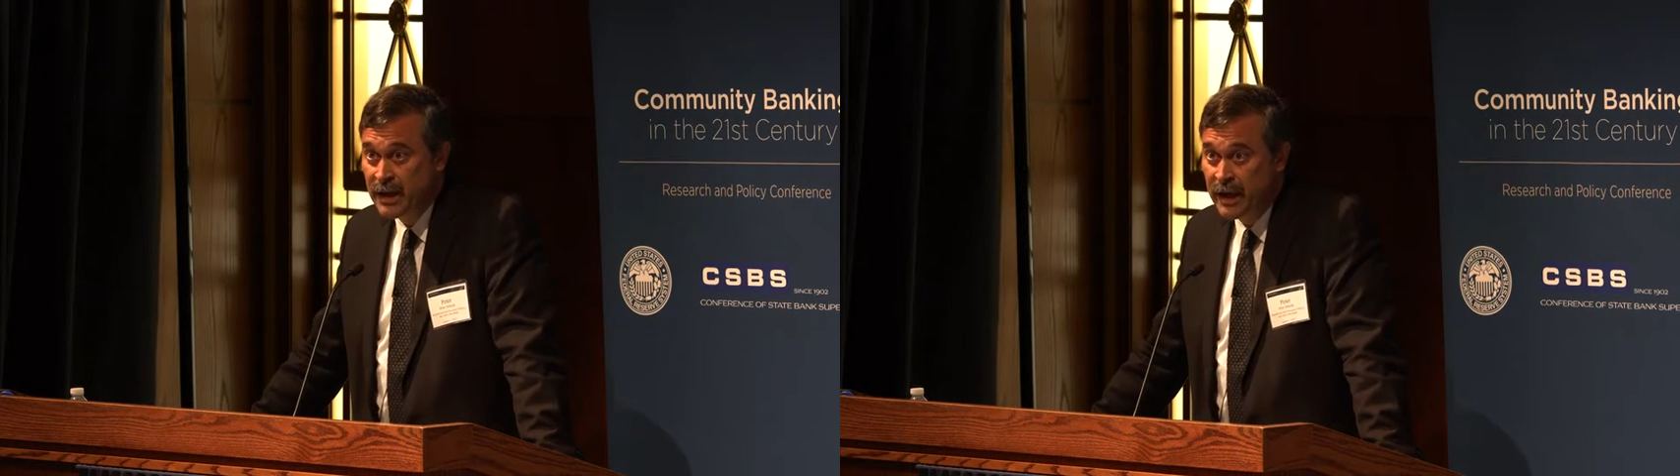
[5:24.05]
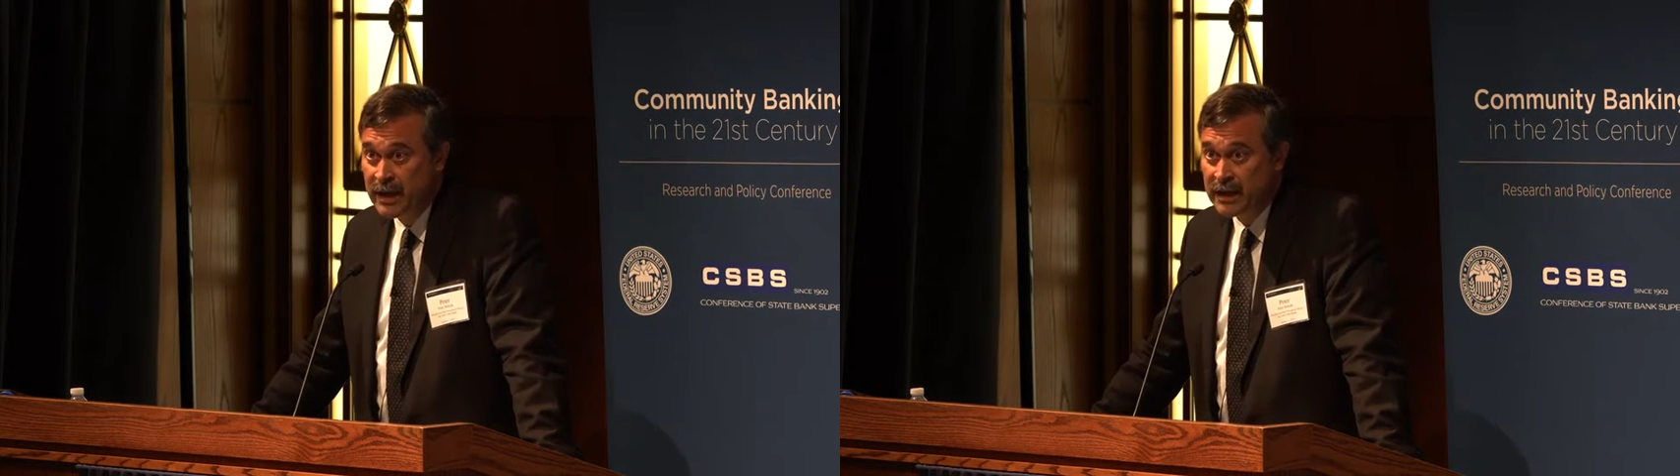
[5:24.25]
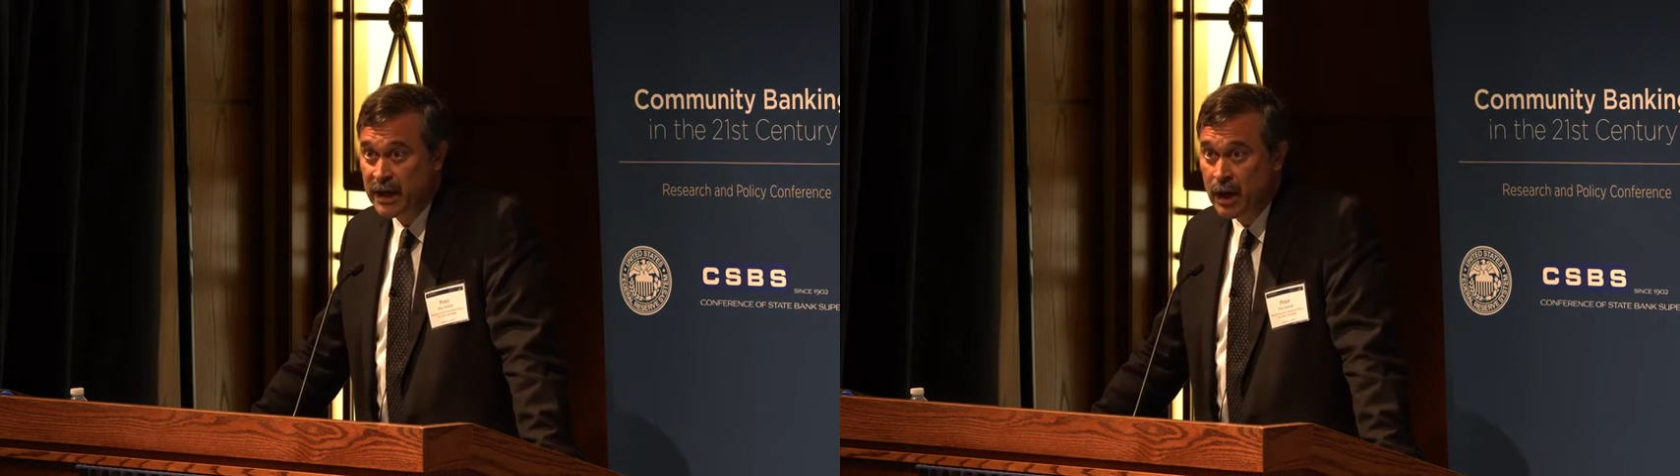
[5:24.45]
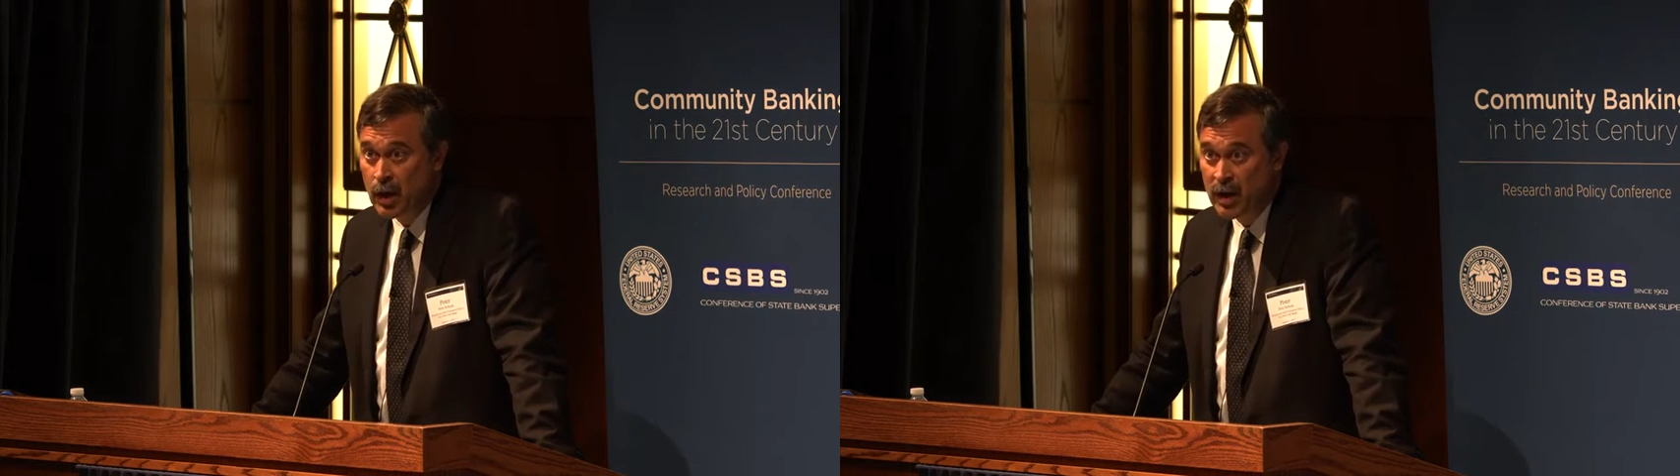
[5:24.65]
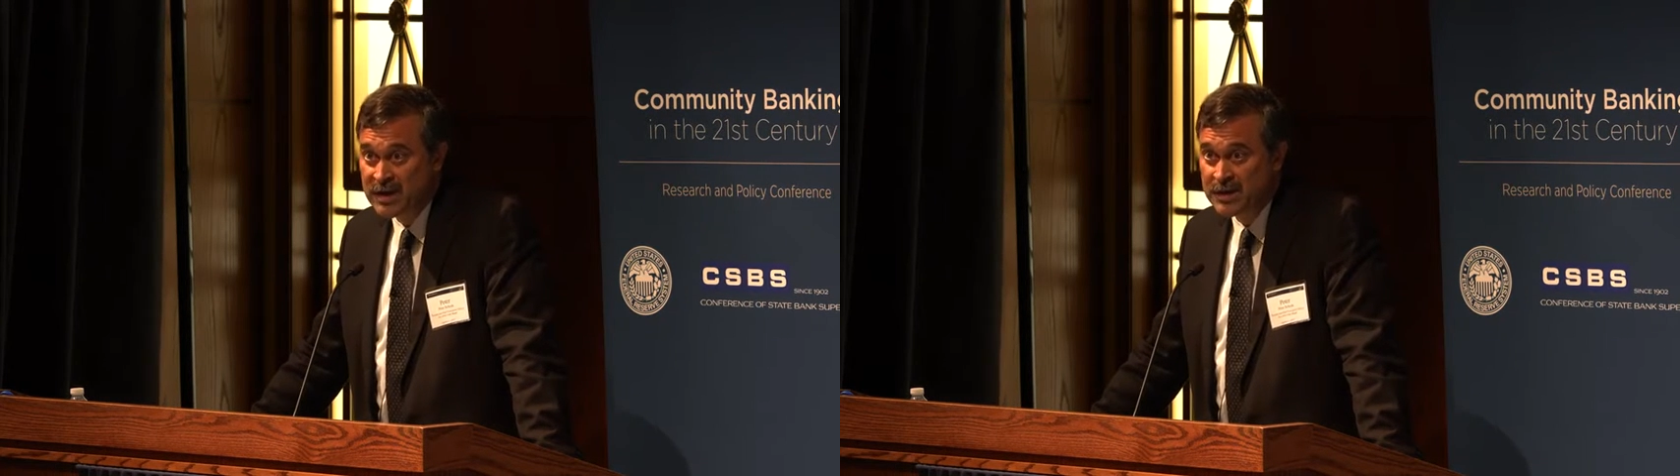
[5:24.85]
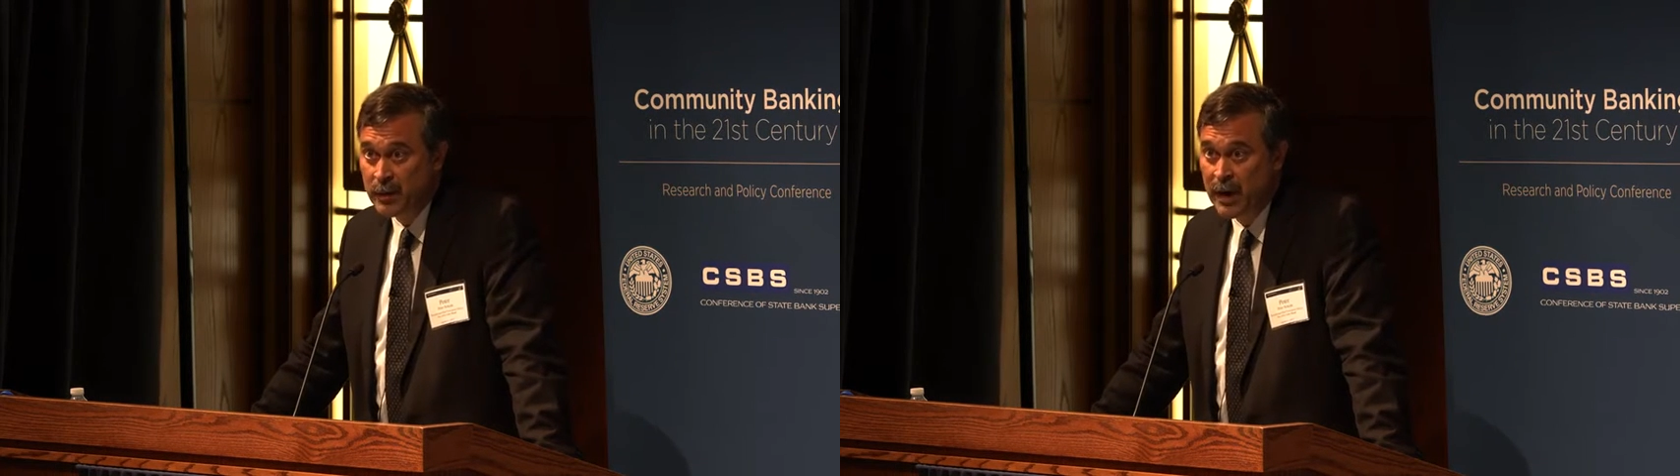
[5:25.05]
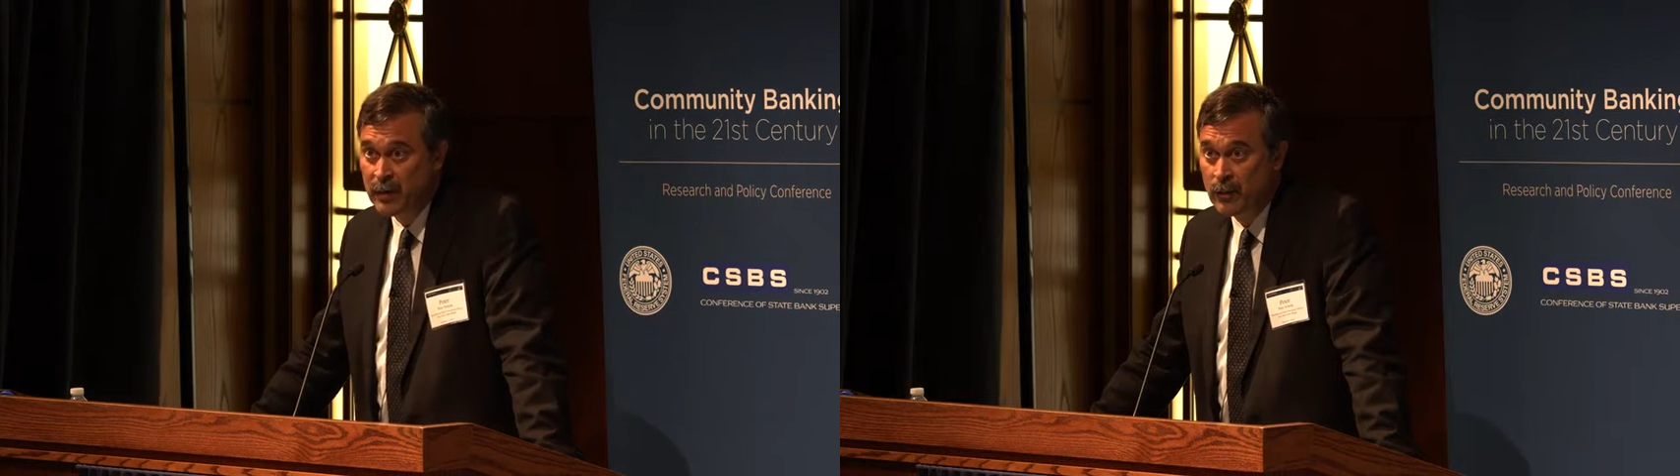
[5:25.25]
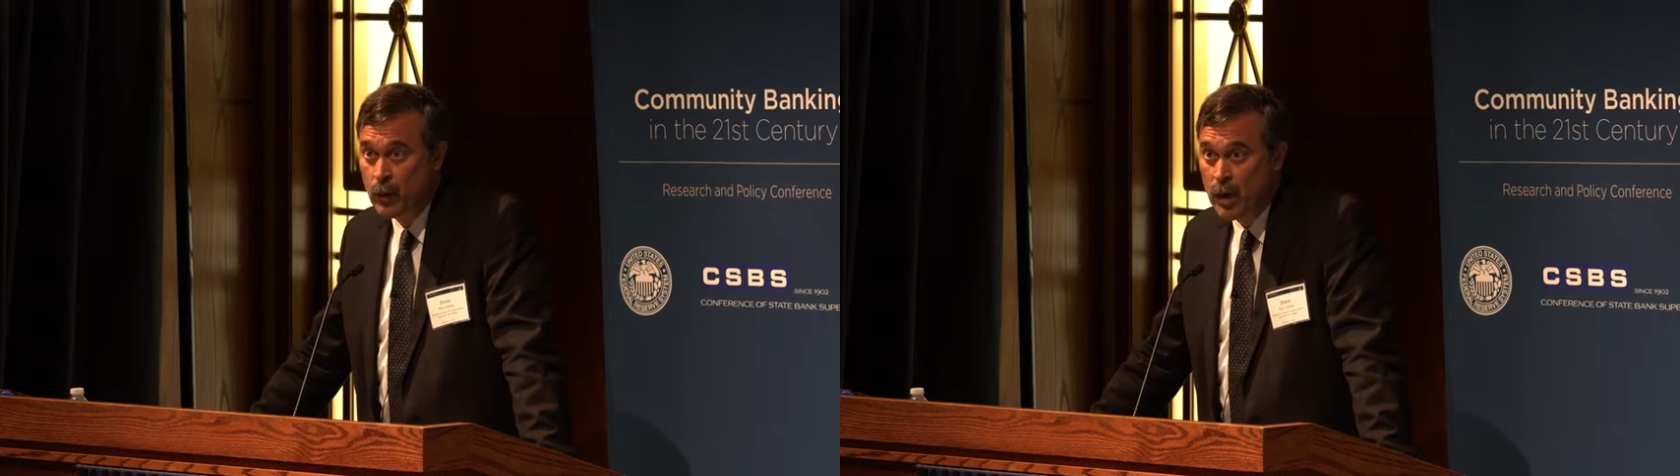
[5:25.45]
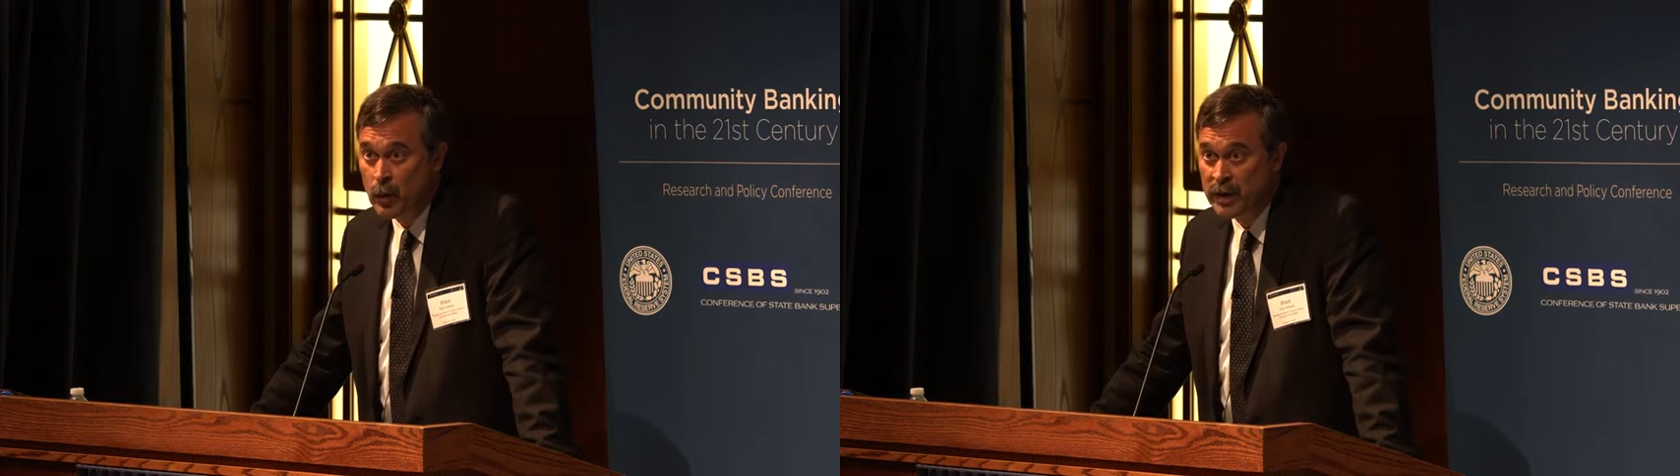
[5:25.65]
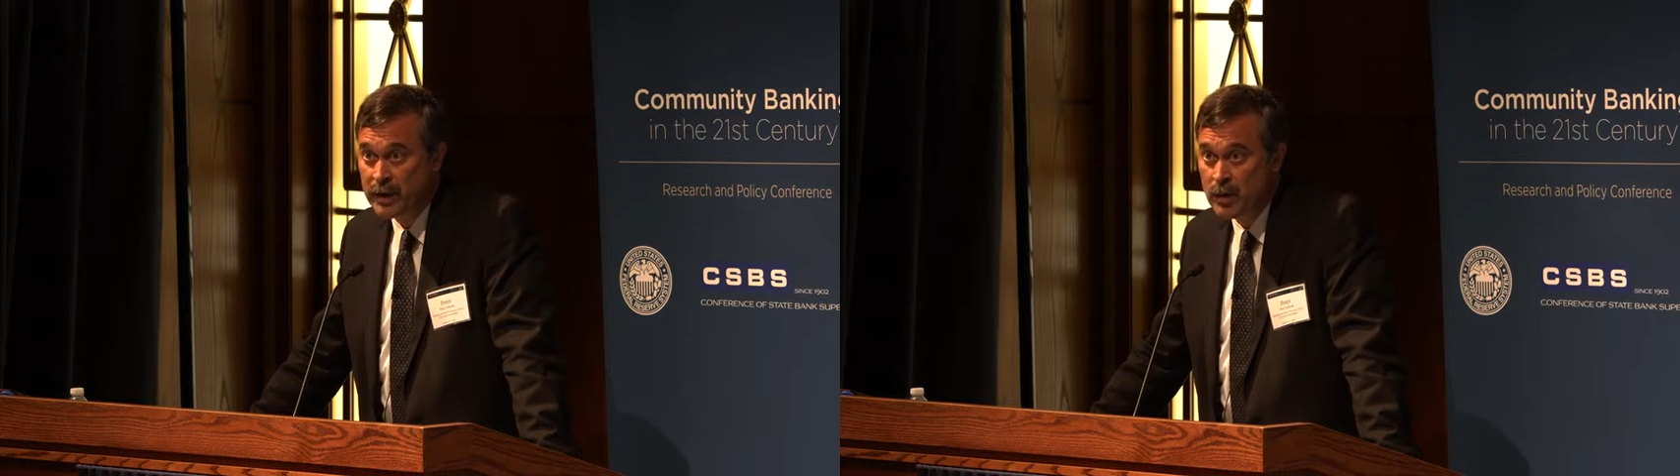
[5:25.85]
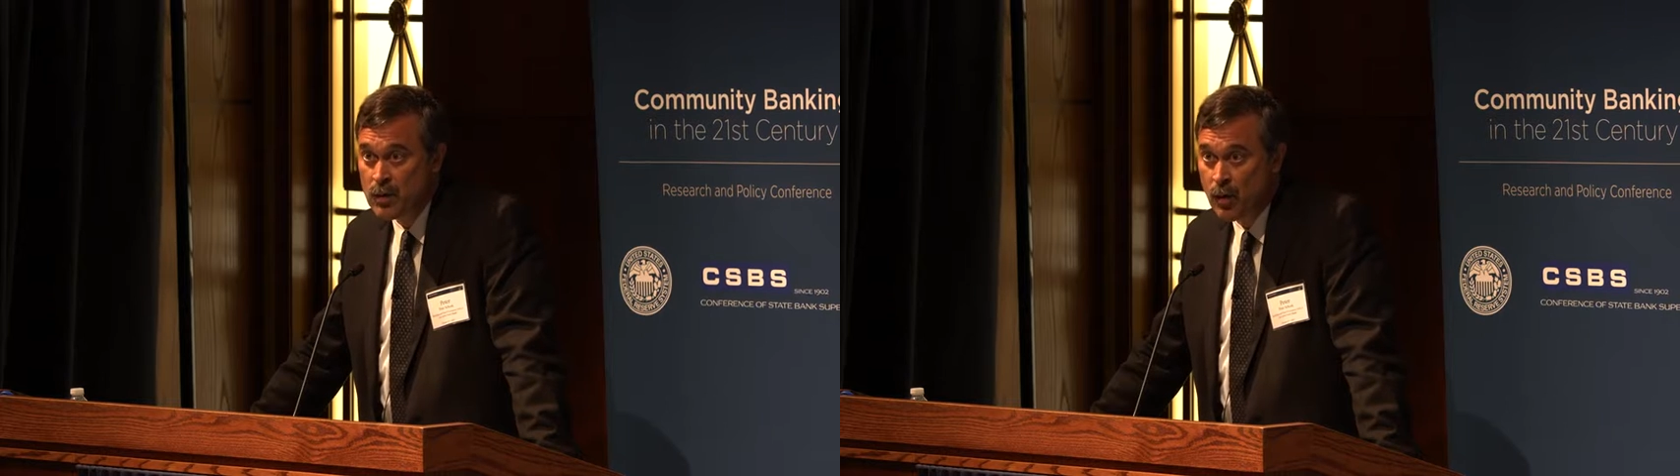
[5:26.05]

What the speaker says: They could care less about what we do